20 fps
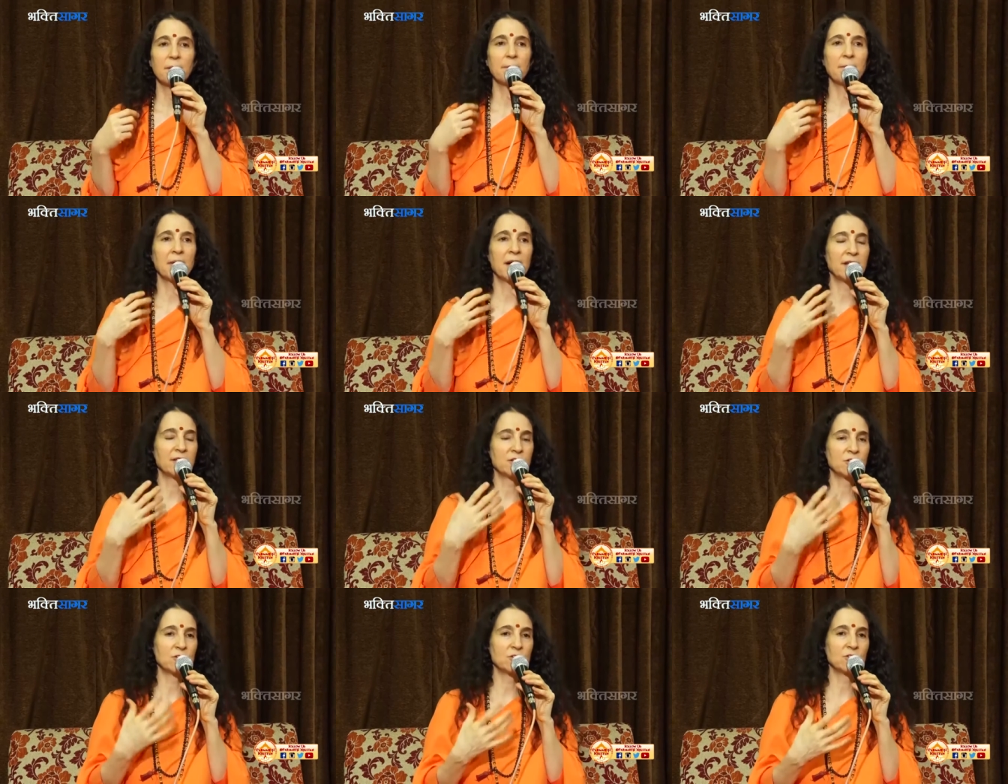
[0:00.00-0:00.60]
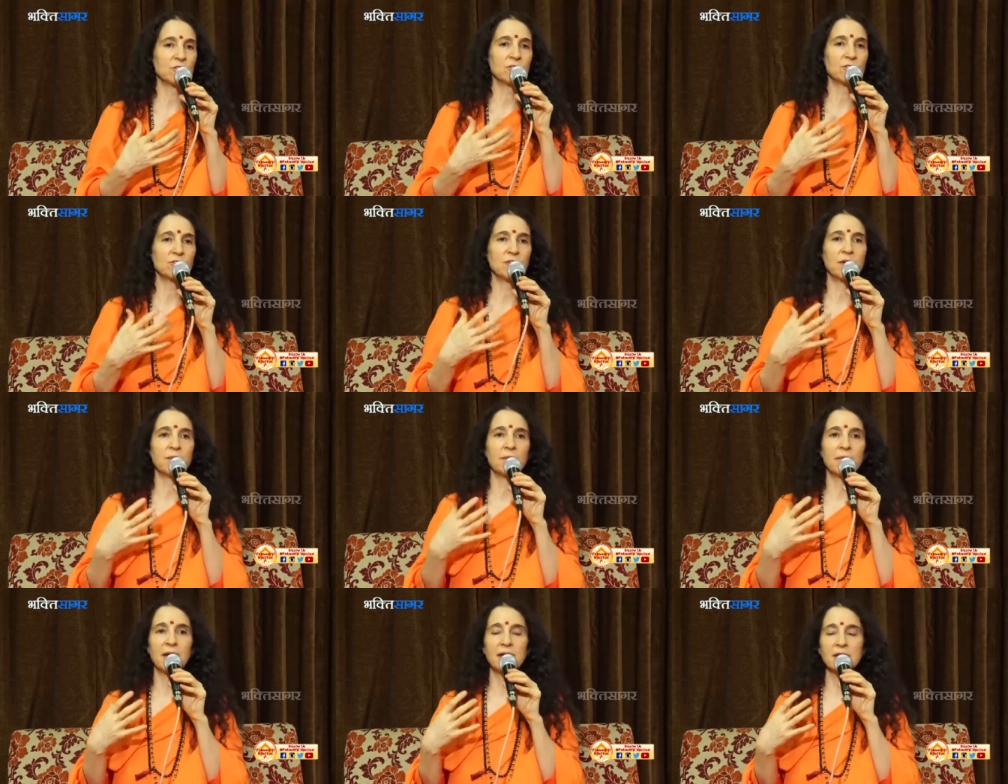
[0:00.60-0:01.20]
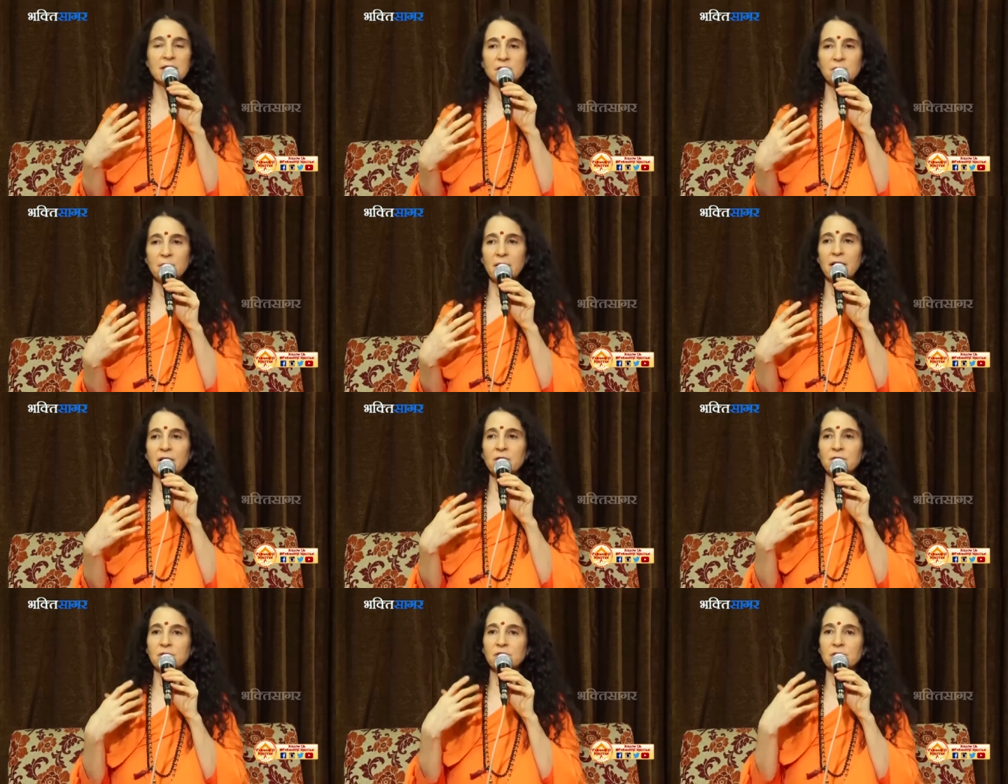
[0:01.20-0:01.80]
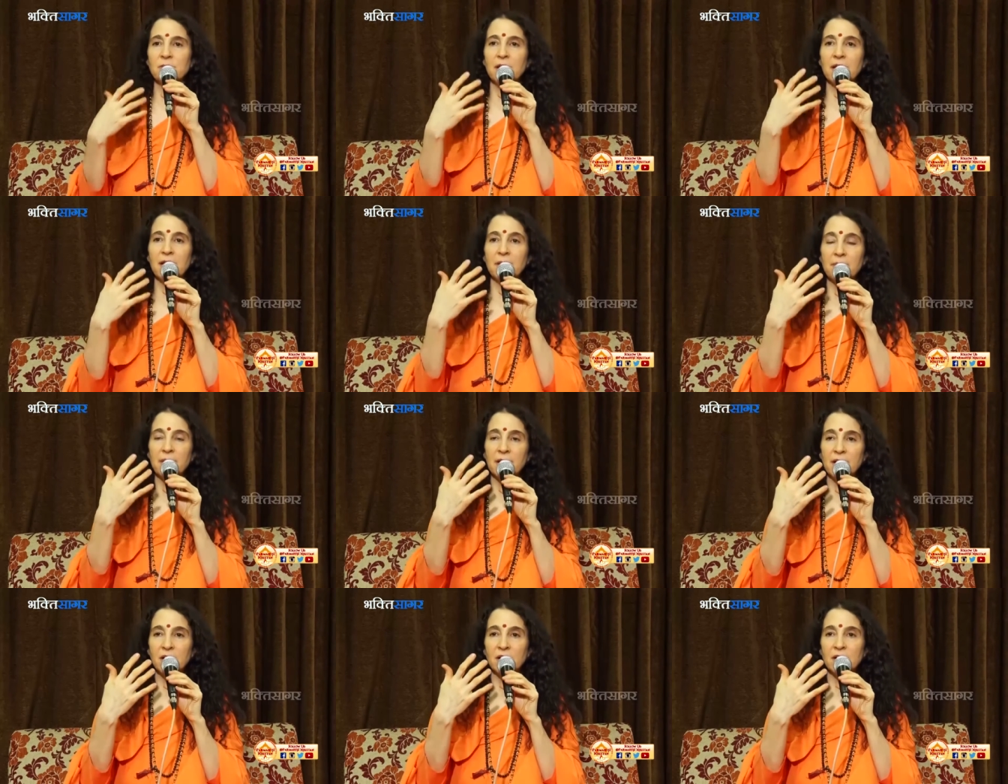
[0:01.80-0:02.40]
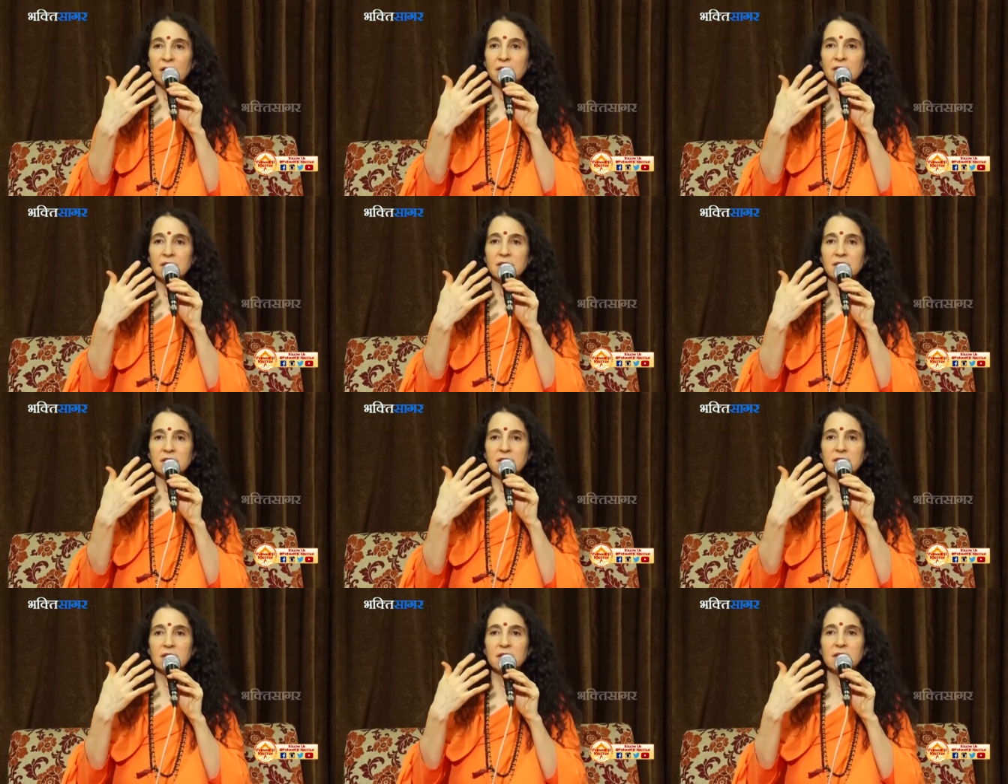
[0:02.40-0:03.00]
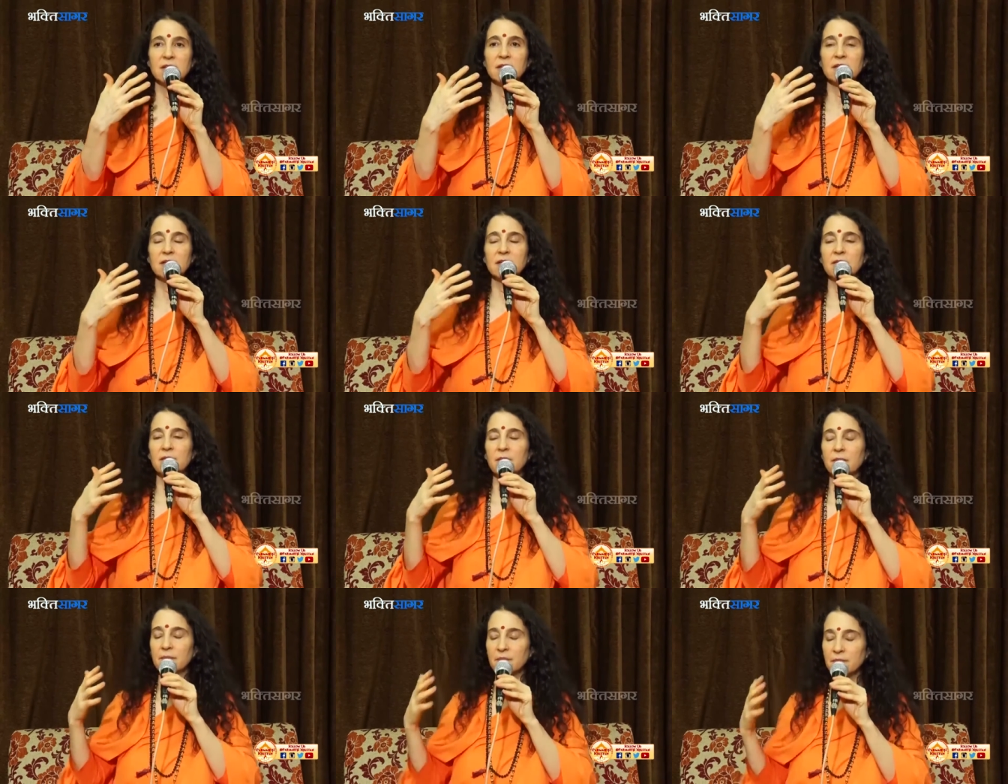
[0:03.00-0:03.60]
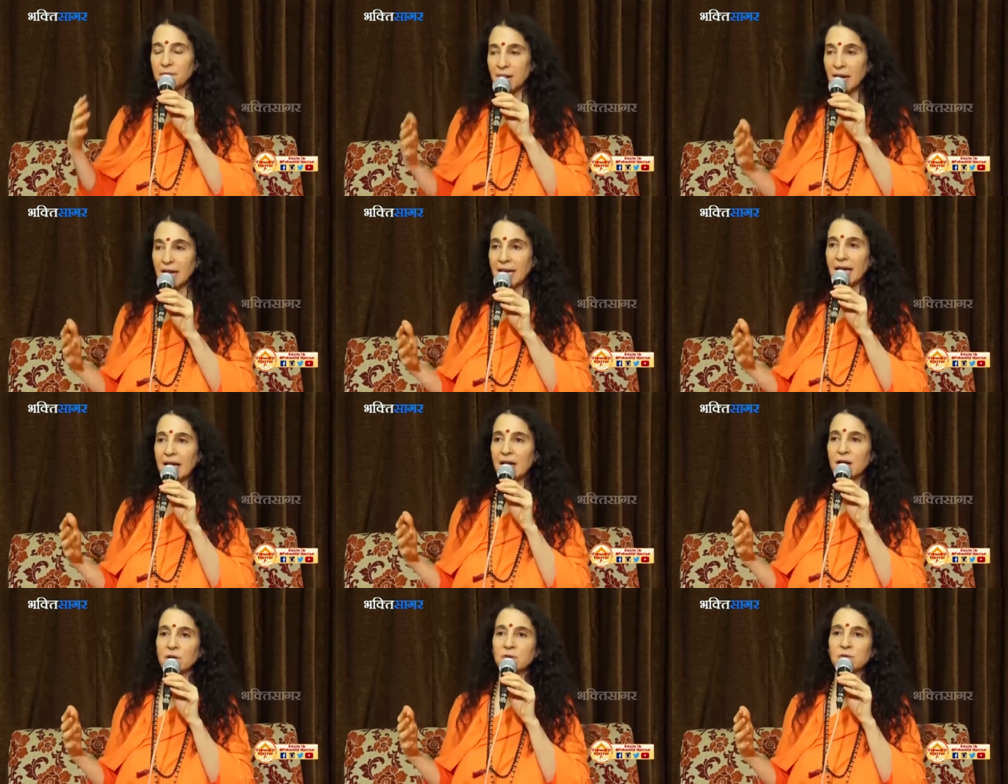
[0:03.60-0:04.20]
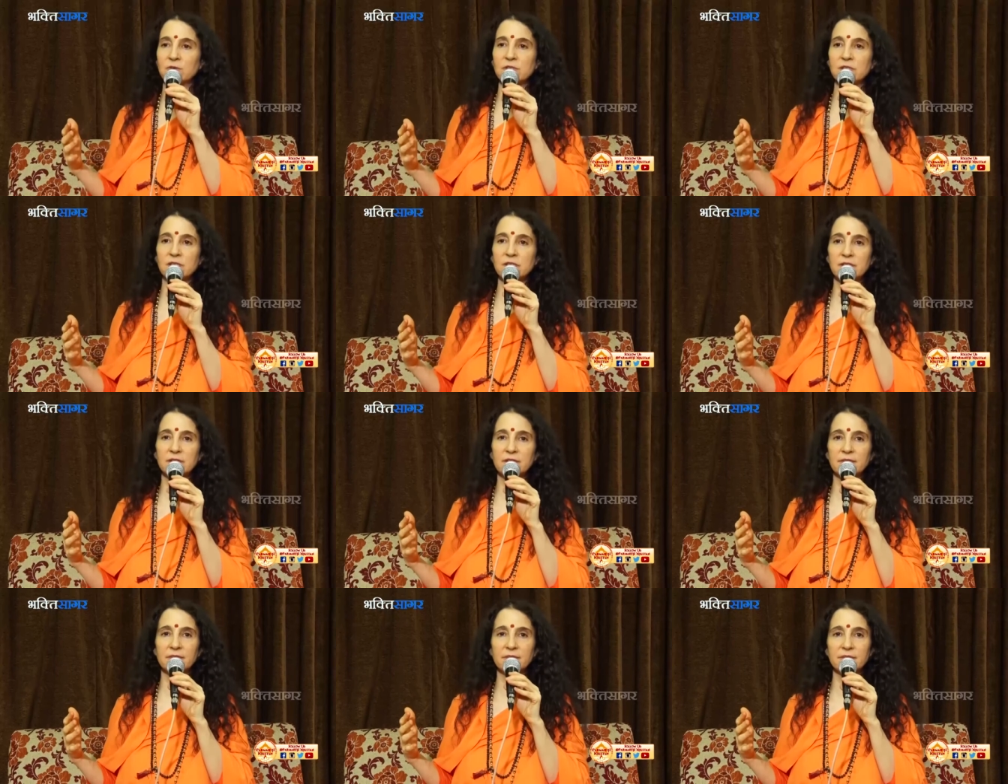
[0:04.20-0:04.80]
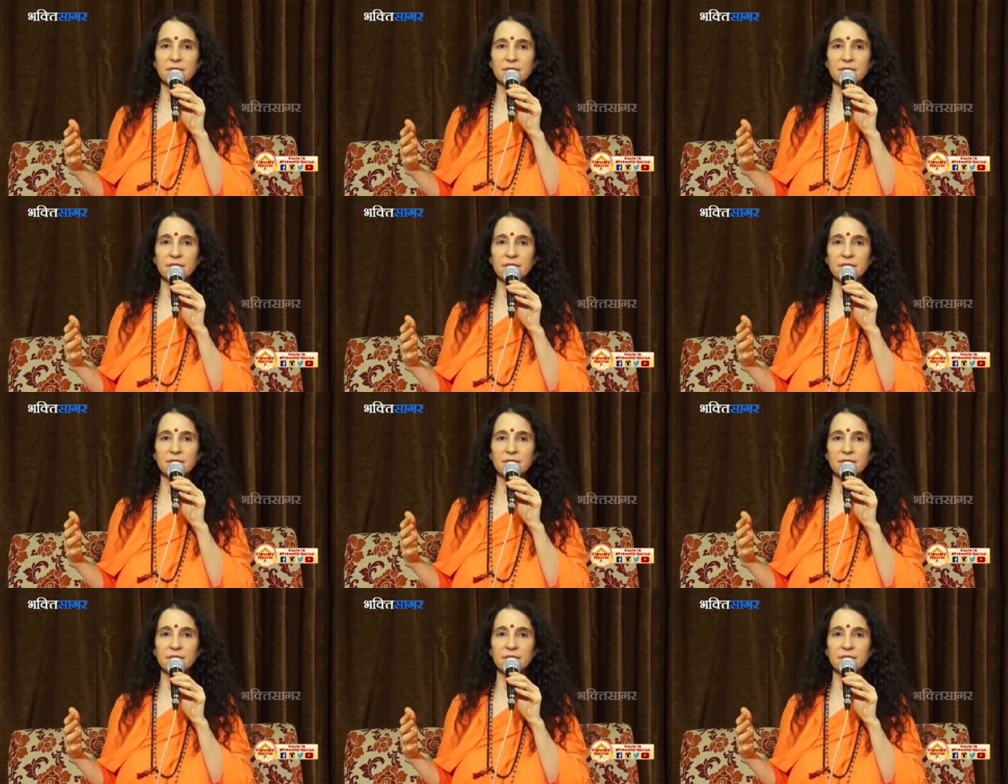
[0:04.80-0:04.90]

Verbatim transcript: my children my spouse my parents my house